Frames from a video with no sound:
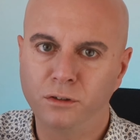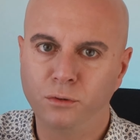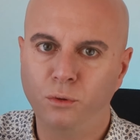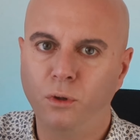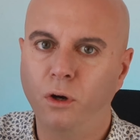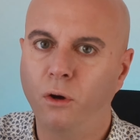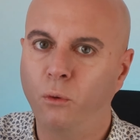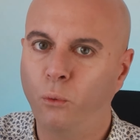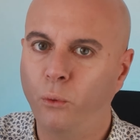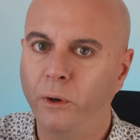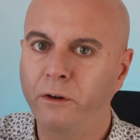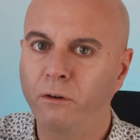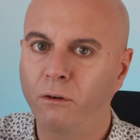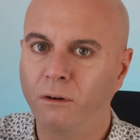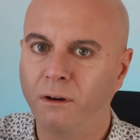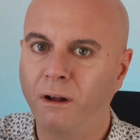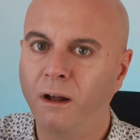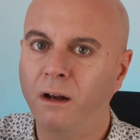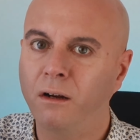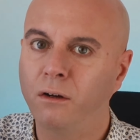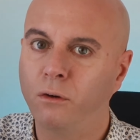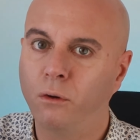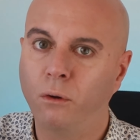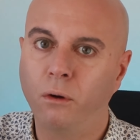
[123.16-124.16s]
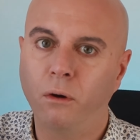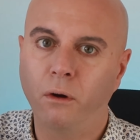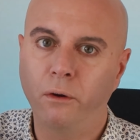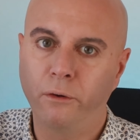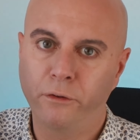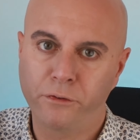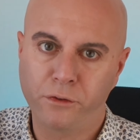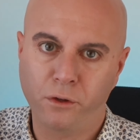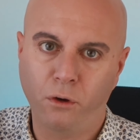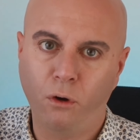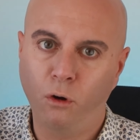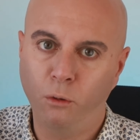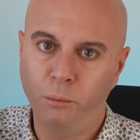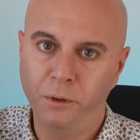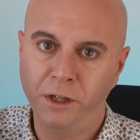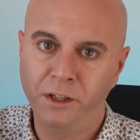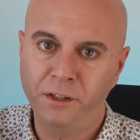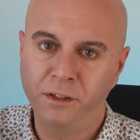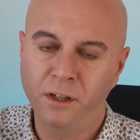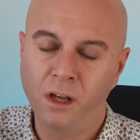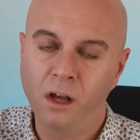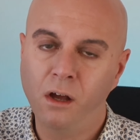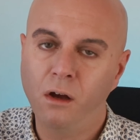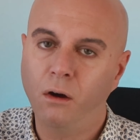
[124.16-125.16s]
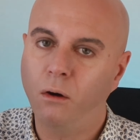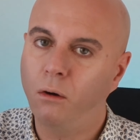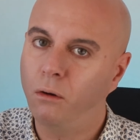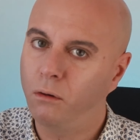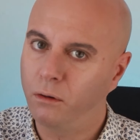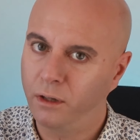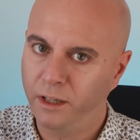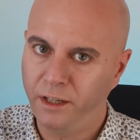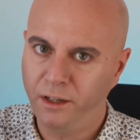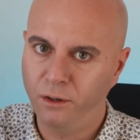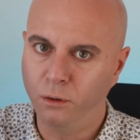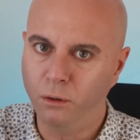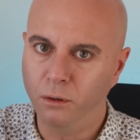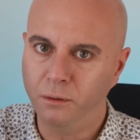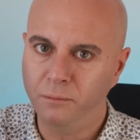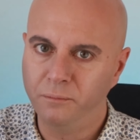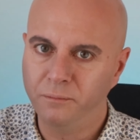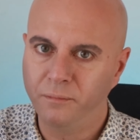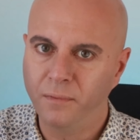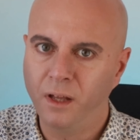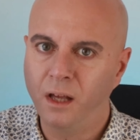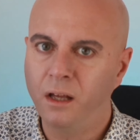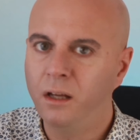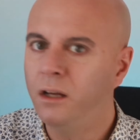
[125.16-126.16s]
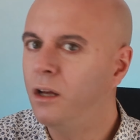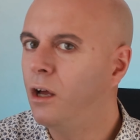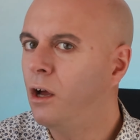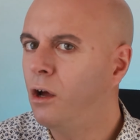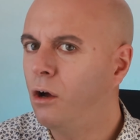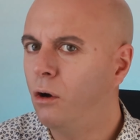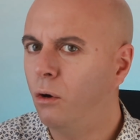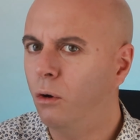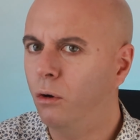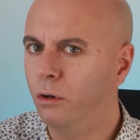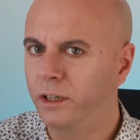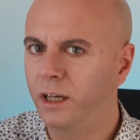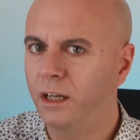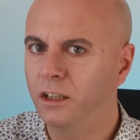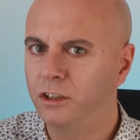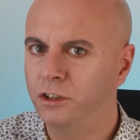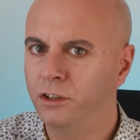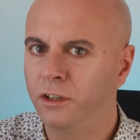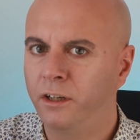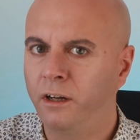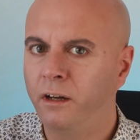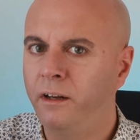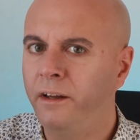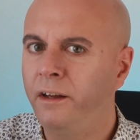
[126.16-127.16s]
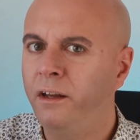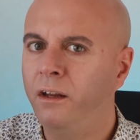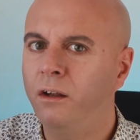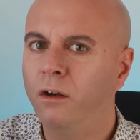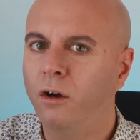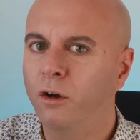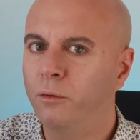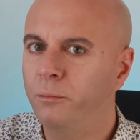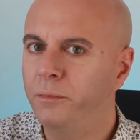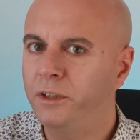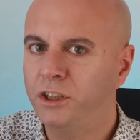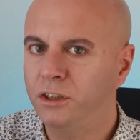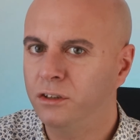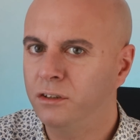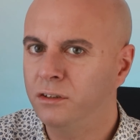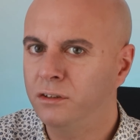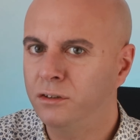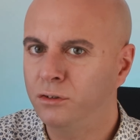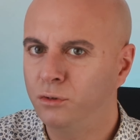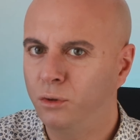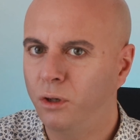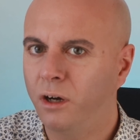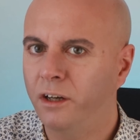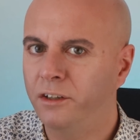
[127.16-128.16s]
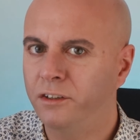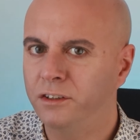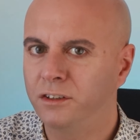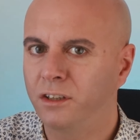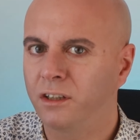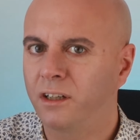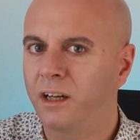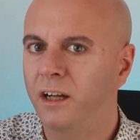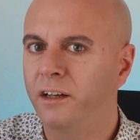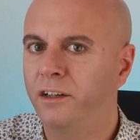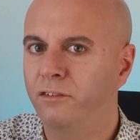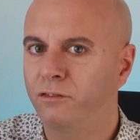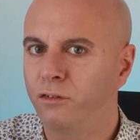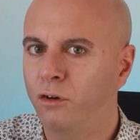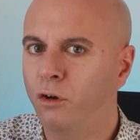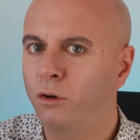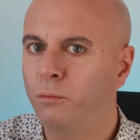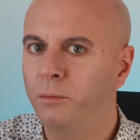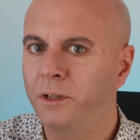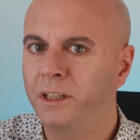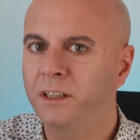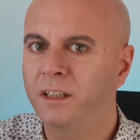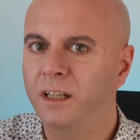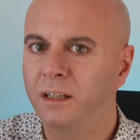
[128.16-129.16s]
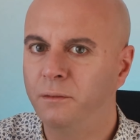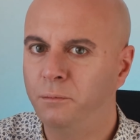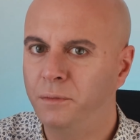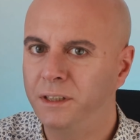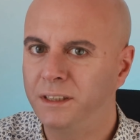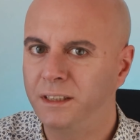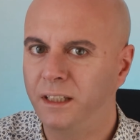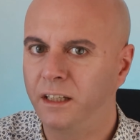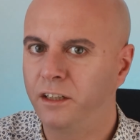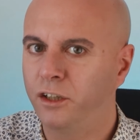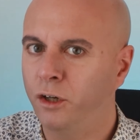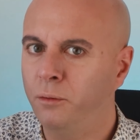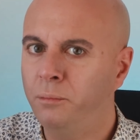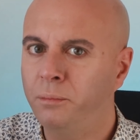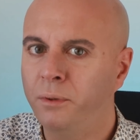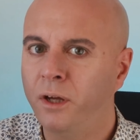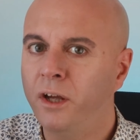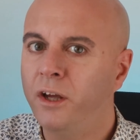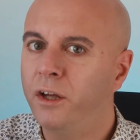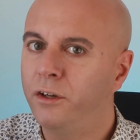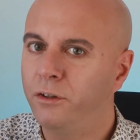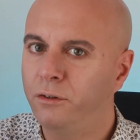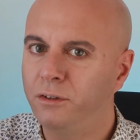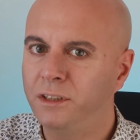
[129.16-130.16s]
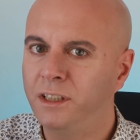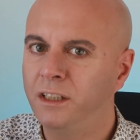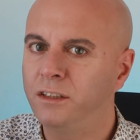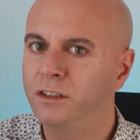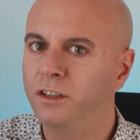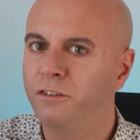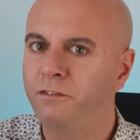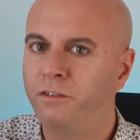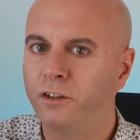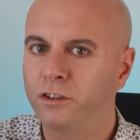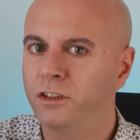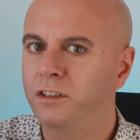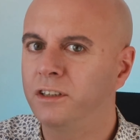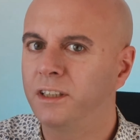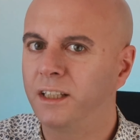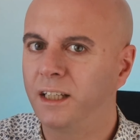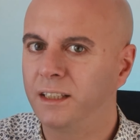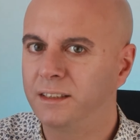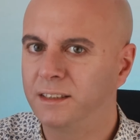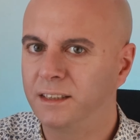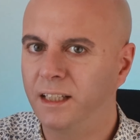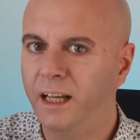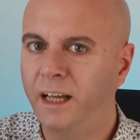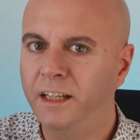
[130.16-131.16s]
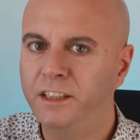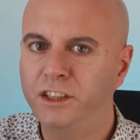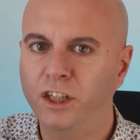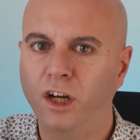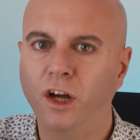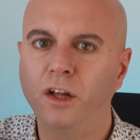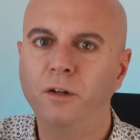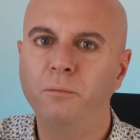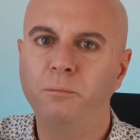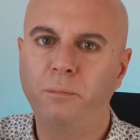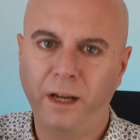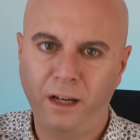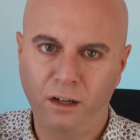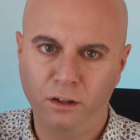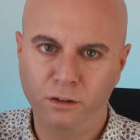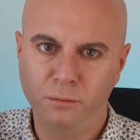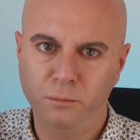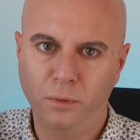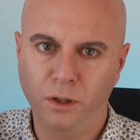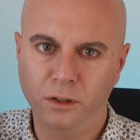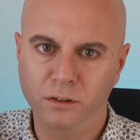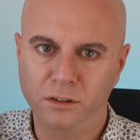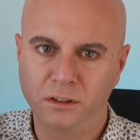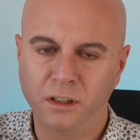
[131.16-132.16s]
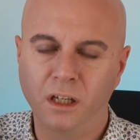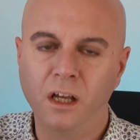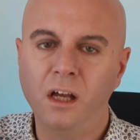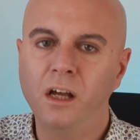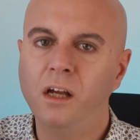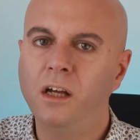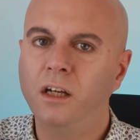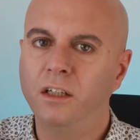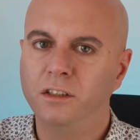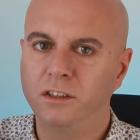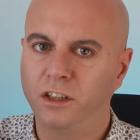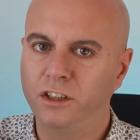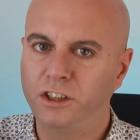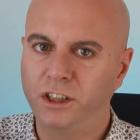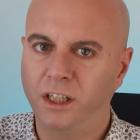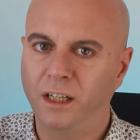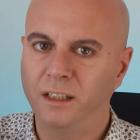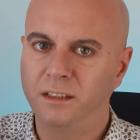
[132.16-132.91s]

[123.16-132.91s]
to a regular low Earth orbit or LEO. Occasionally, a mission to another kind of orbit can be set up using the Photon kick stage and payload bus, such